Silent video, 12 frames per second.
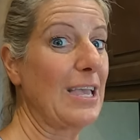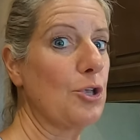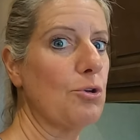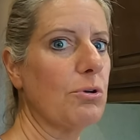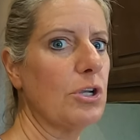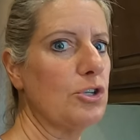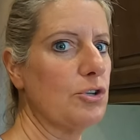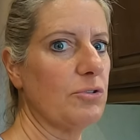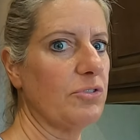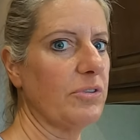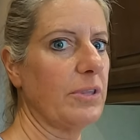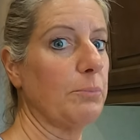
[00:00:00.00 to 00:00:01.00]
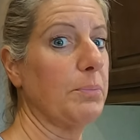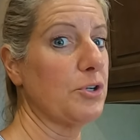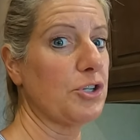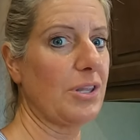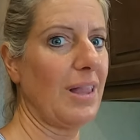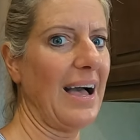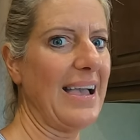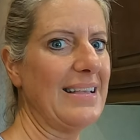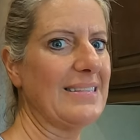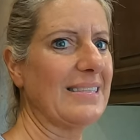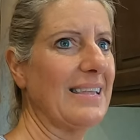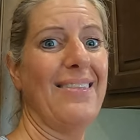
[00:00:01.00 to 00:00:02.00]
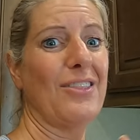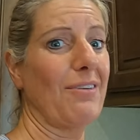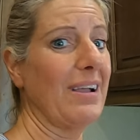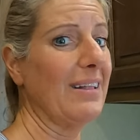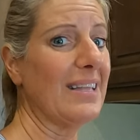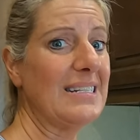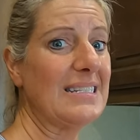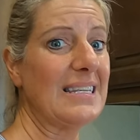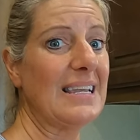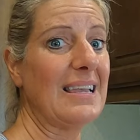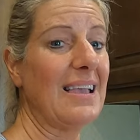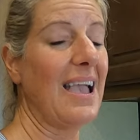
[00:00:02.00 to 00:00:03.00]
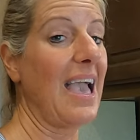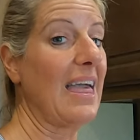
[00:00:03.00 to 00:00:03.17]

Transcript: that you could use the push lights, and they're LED,